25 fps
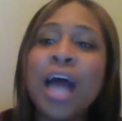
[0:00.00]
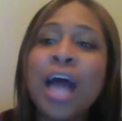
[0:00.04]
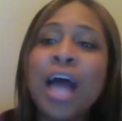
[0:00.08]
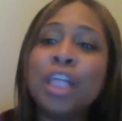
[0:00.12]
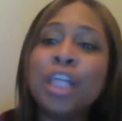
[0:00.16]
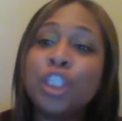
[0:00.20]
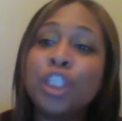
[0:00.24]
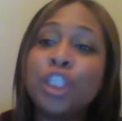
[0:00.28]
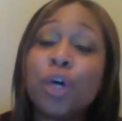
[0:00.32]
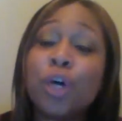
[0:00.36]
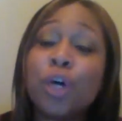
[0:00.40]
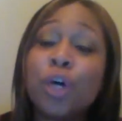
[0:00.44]

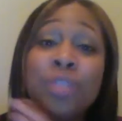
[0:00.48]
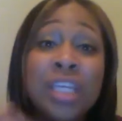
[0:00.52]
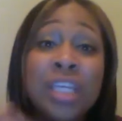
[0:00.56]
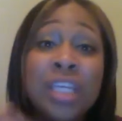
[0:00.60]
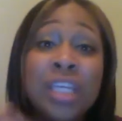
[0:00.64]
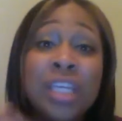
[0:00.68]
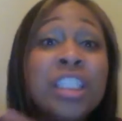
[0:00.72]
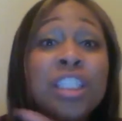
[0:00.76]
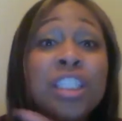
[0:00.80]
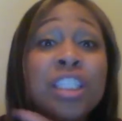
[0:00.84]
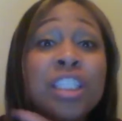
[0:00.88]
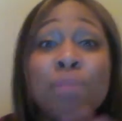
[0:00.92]
And so
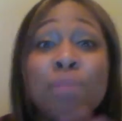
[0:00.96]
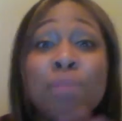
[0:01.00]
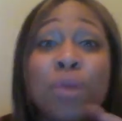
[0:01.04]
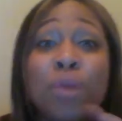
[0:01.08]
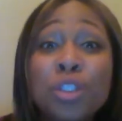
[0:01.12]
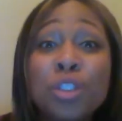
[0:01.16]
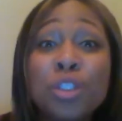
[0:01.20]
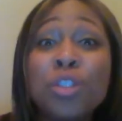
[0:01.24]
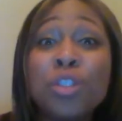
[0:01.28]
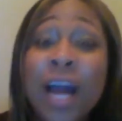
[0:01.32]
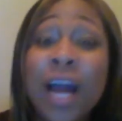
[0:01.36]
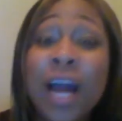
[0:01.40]
these
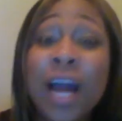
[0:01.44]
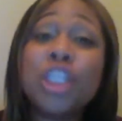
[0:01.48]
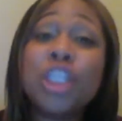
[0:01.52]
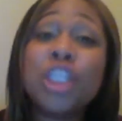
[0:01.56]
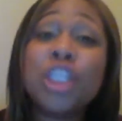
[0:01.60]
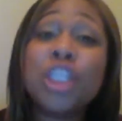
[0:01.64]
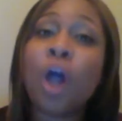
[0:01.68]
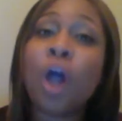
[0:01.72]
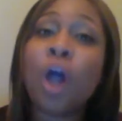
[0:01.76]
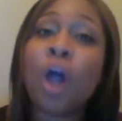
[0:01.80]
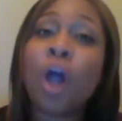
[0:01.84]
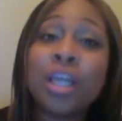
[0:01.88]
commercials are
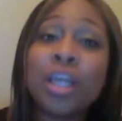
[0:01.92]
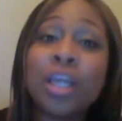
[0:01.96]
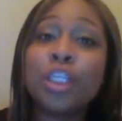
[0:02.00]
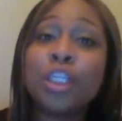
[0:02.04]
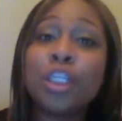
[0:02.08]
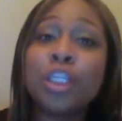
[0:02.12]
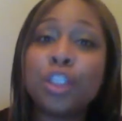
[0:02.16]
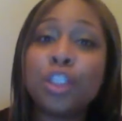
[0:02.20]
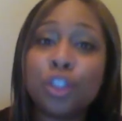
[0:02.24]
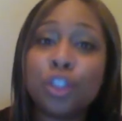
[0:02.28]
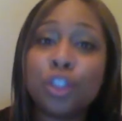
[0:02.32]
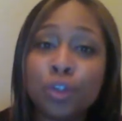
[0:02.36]
actually
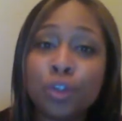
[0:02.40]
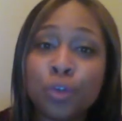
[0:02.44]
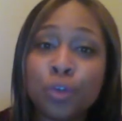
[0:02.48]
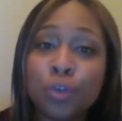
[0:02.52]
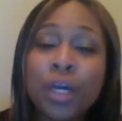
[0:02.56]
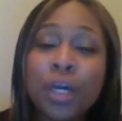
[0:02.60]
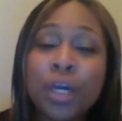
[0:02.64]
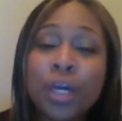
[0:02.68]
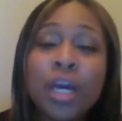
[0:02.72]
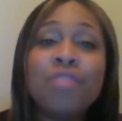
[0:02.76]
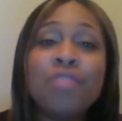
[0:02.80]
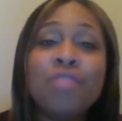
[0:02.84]
targeted
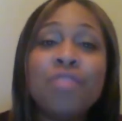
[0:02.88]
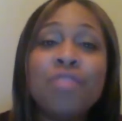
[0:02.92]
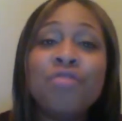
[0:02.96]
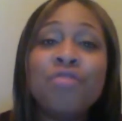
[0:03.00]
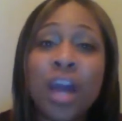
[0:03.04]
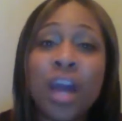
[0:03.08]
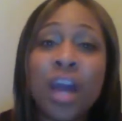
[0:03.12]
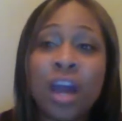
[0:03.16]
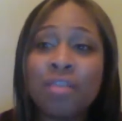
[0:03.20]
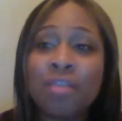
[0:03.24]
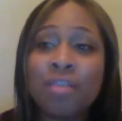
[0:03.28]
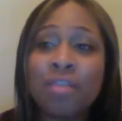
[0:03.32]
to
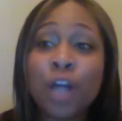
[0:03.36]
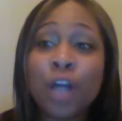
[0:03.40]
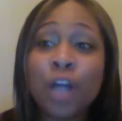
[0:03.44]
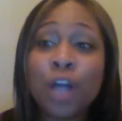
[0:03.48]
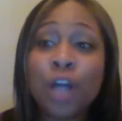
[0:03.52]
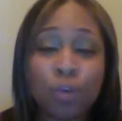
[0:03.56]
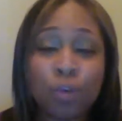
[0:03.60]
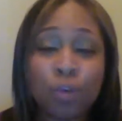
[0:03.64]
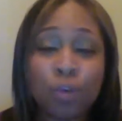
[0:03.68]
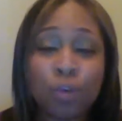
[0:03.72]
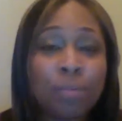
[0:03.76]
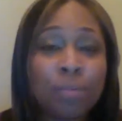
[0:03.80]

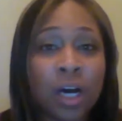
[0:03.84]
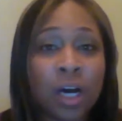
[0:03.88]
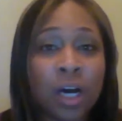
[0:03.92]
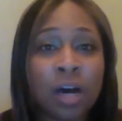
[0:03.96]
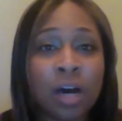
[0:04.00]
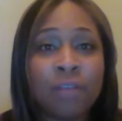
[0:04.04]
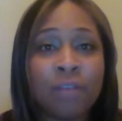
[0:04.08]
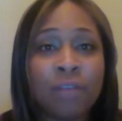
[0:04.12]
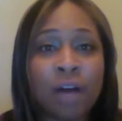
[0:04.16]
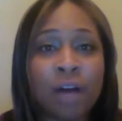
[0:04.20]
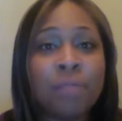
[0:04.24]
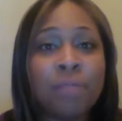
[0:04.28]
that group
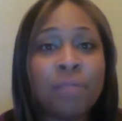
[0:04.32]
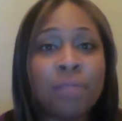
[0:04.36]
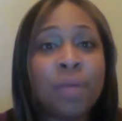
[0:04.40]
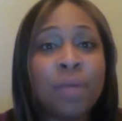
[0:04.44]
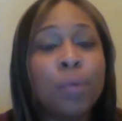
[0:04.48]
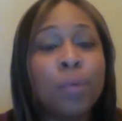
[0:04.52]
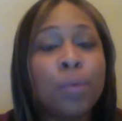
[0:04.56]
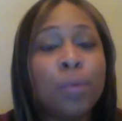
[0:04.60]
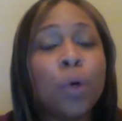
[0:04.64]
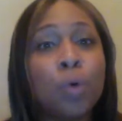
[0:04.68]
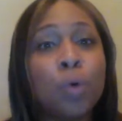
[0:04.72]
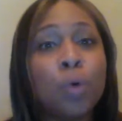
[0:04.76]
of
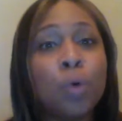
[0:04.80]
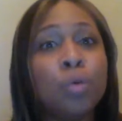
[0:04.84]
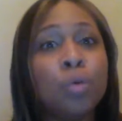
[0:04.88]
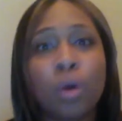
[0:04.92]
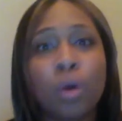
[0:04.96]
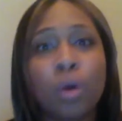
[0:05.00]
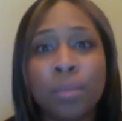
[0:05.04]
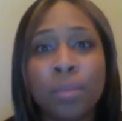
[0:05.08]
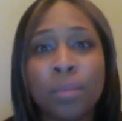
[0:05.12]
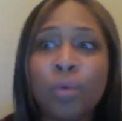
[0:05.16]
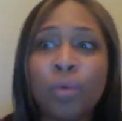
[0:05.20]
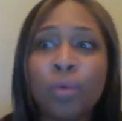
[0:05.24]
people who
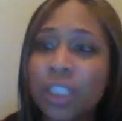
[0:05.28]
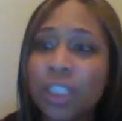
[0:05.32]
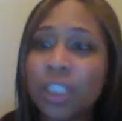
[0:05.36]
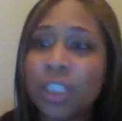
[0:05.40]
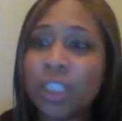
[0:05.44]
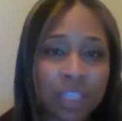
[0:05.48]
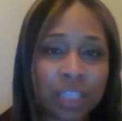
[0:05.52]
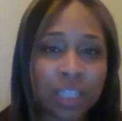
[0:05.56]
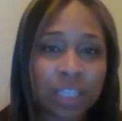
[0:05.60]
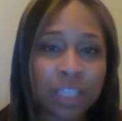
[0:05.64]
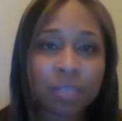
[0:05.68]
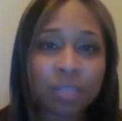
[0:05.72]
normally watch
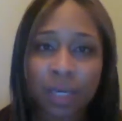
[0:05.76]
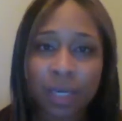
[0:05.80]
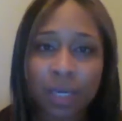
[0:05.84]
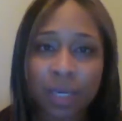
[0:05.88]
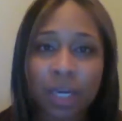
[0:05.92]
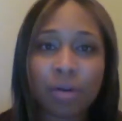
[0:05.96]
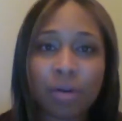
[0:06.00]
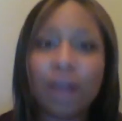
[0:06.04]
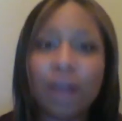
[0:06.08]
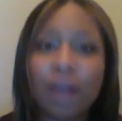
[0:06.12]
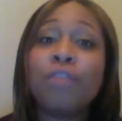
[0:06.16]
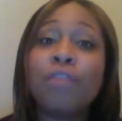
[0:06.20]

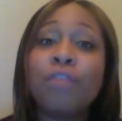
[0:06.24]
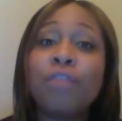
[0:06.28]
ESPN, right?